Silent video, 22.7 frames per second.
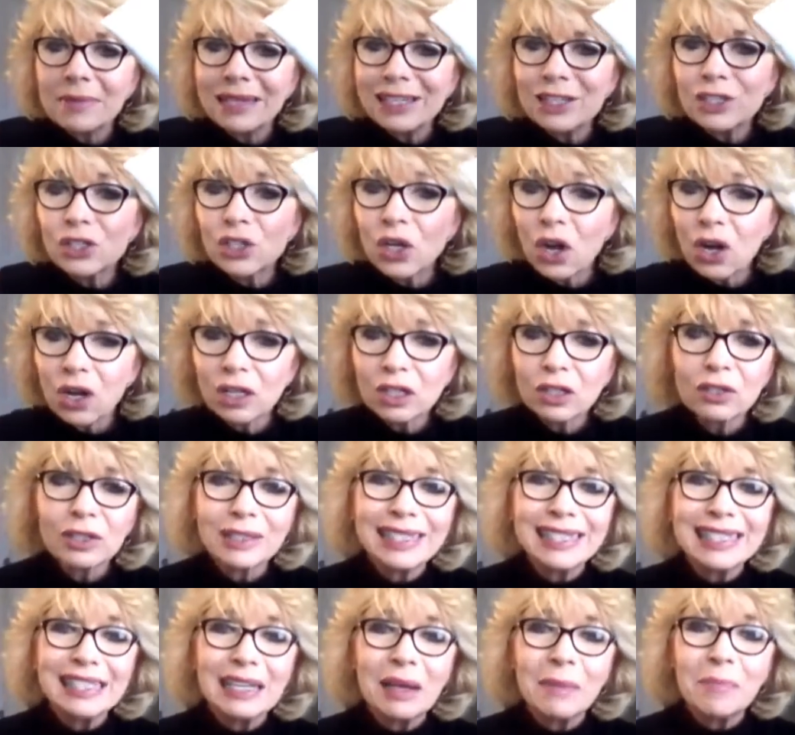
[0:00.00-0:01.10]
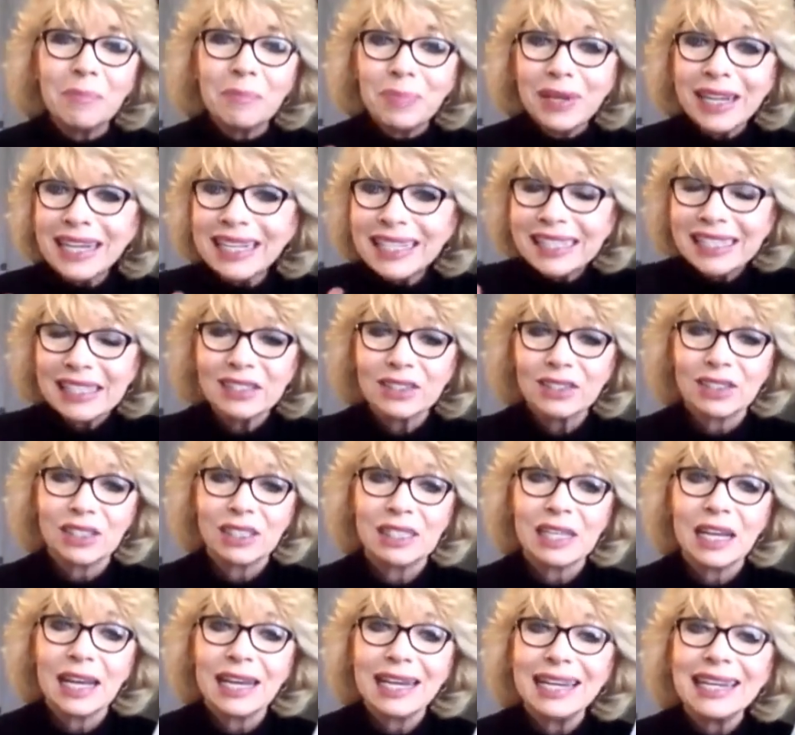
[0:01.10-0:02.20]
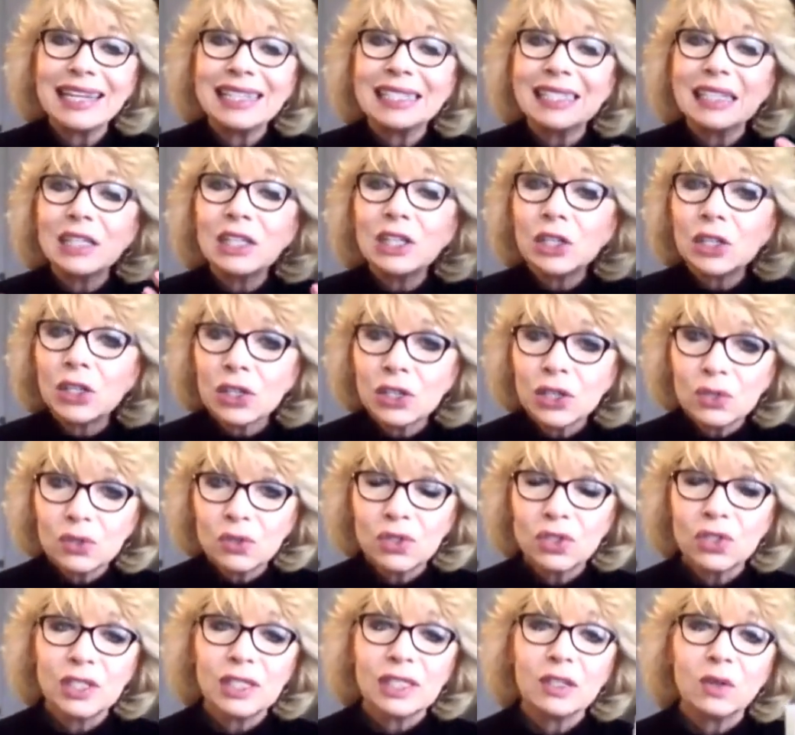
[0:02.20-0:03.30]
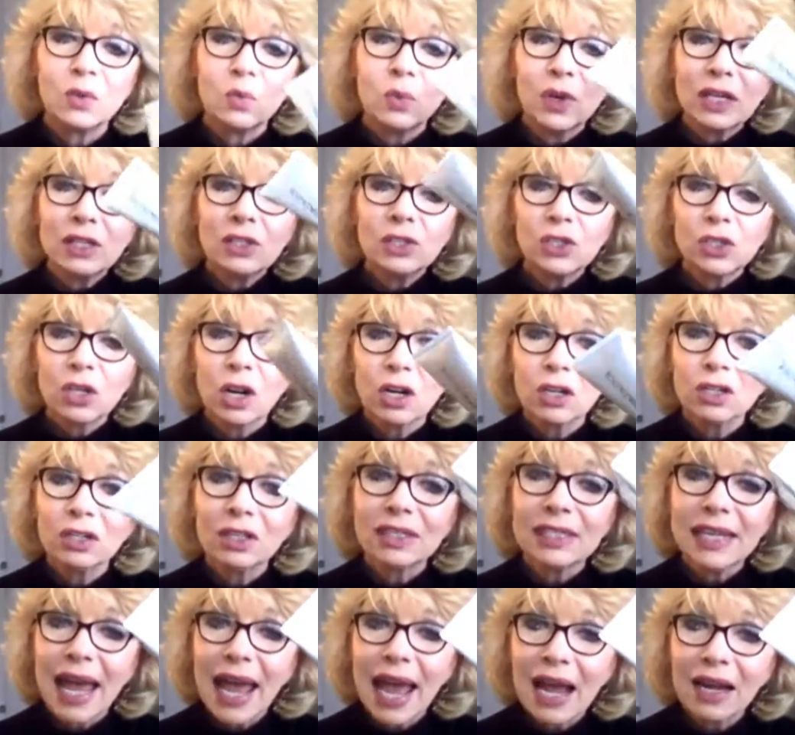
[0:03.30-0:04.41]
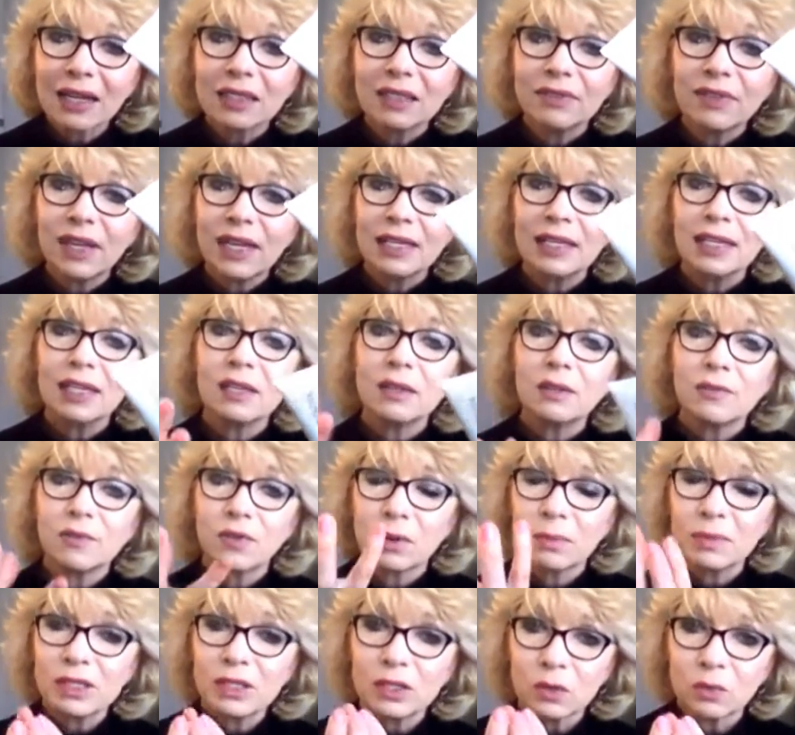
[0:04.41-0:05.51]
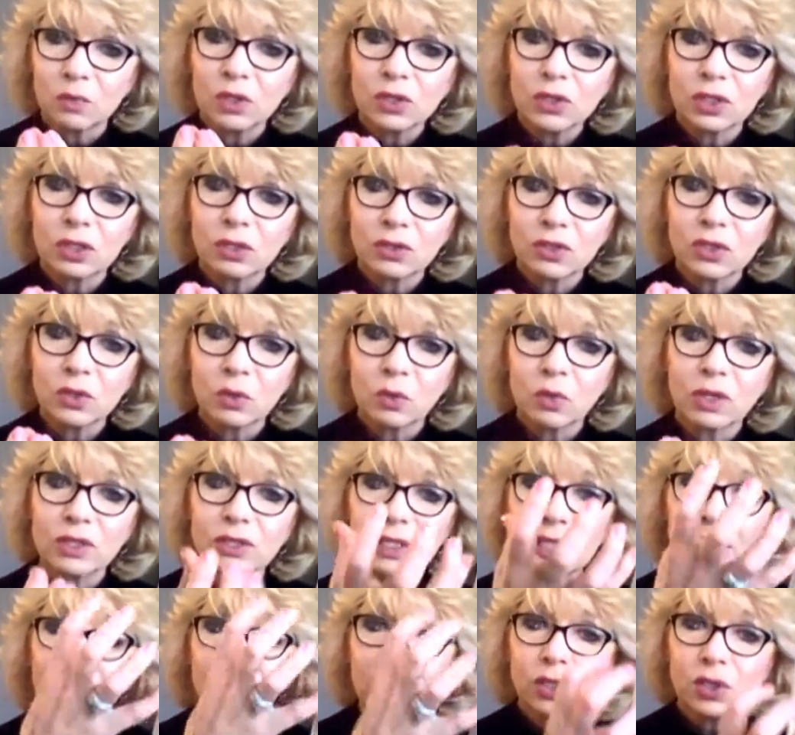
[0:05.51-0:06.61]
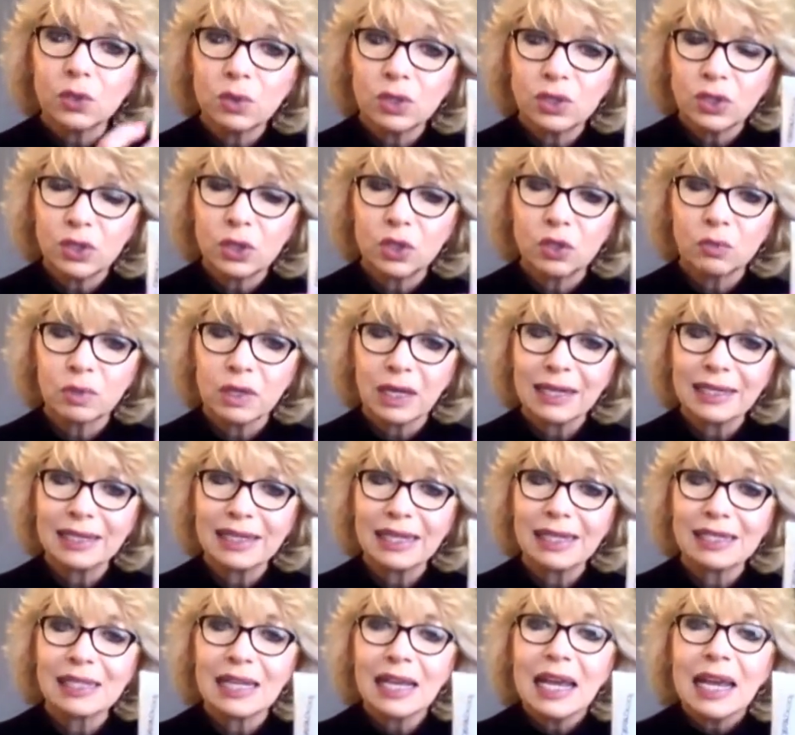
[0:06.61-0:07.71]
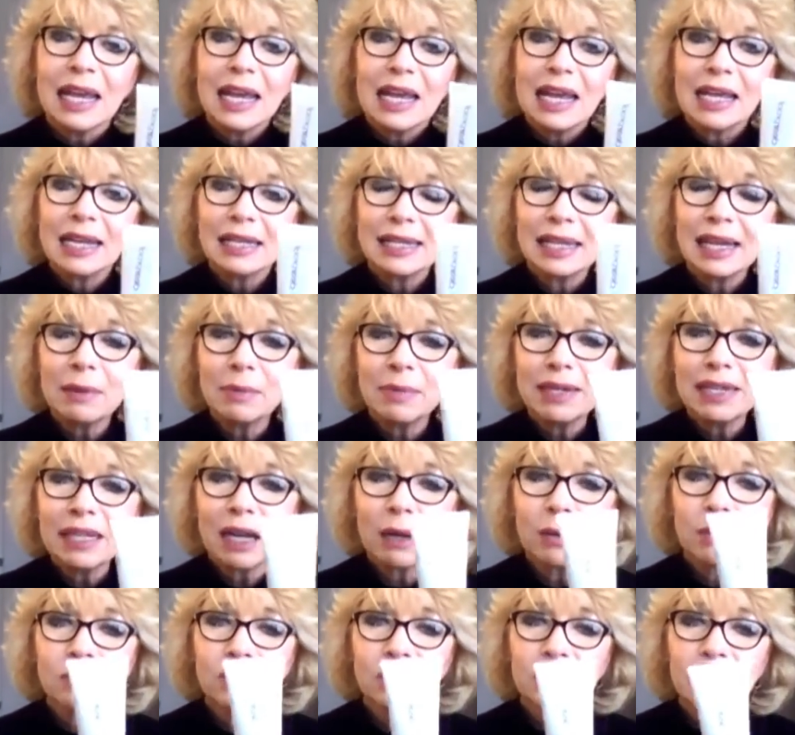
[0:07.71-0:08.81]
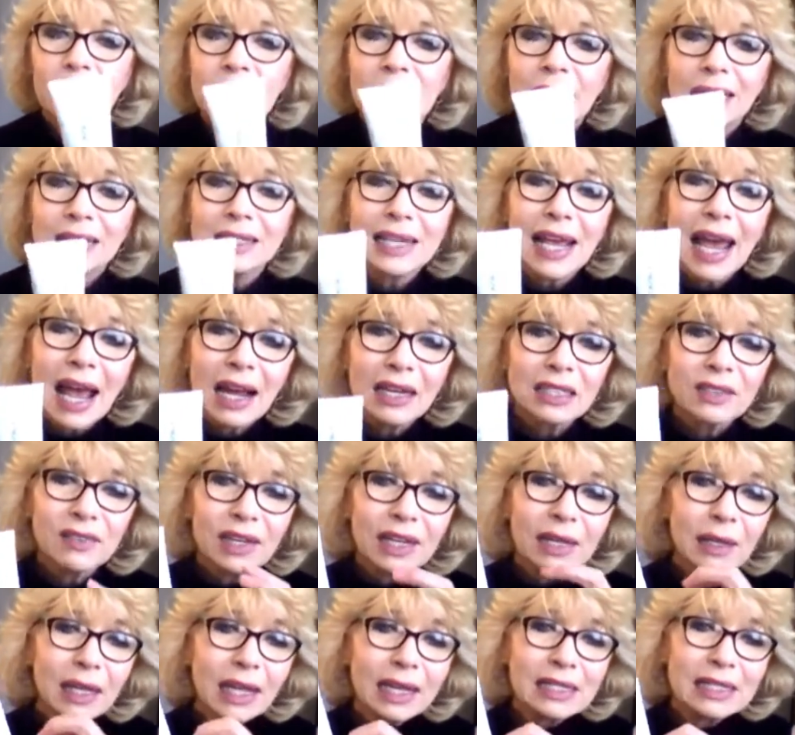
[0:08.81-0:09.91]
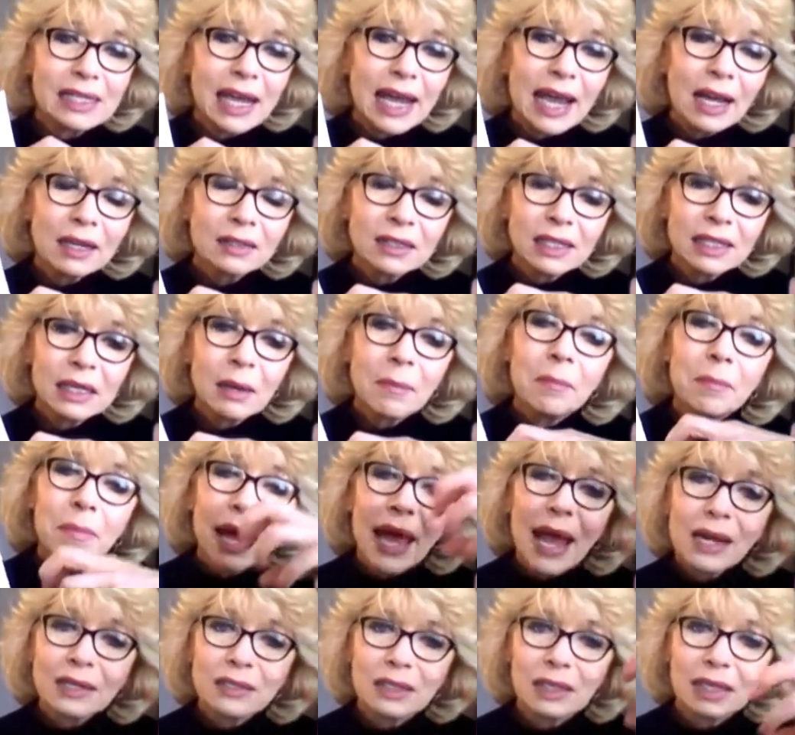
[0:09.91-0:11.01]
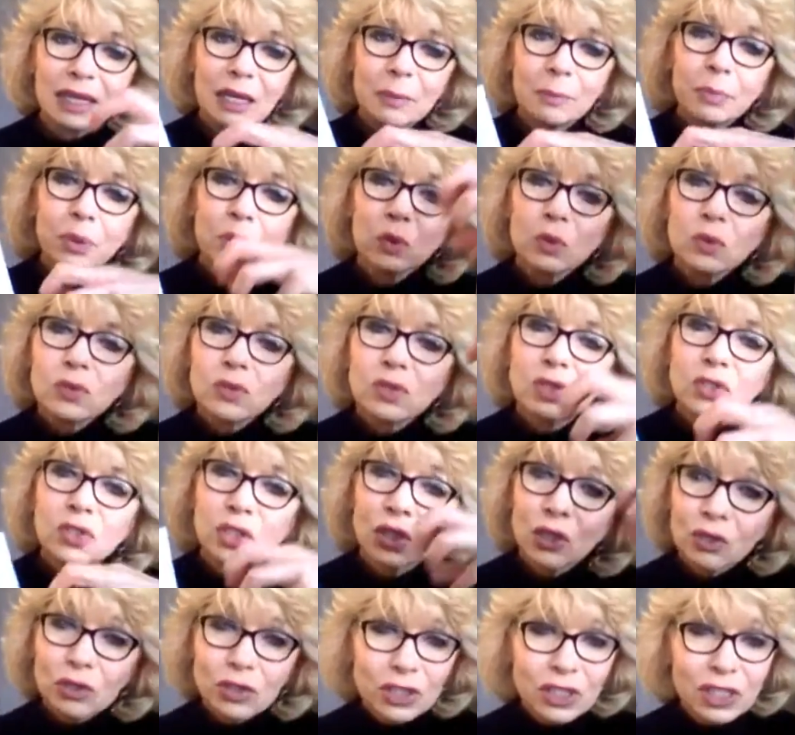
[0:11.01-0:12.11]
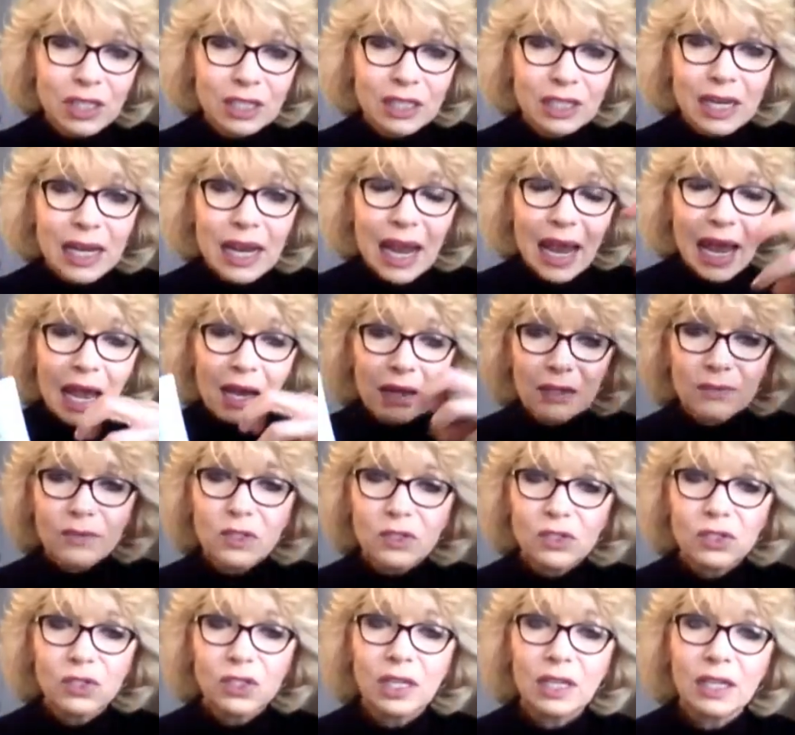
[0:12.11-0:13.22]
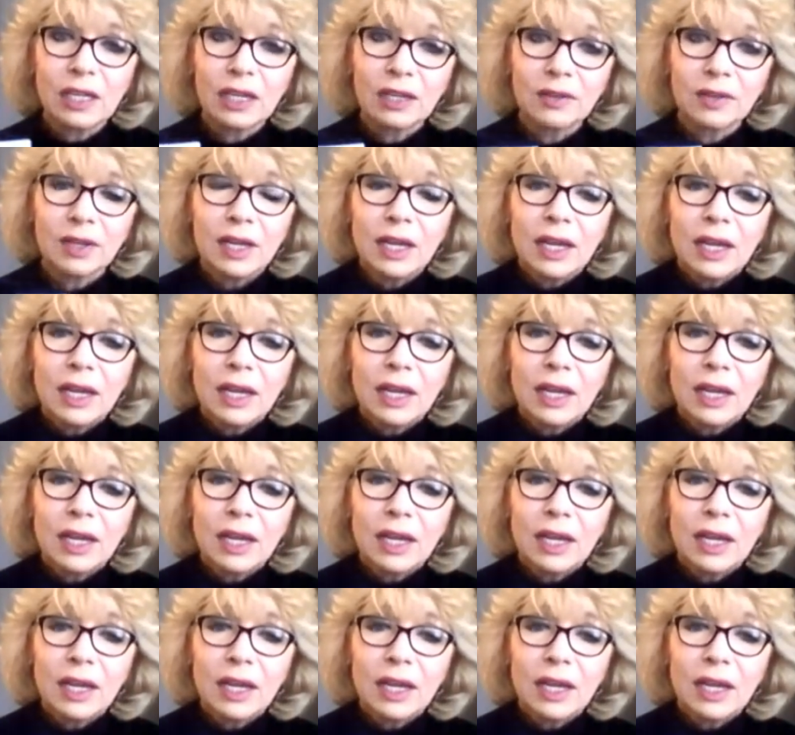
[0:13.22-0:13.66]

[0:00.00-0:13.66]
Charcoal is a big deal today. It's a huge deal. When charcoal is activated from its original source into a tube like this, it then becomes, it's activated, it acts like a magnet. It pulls dirt out of your skin.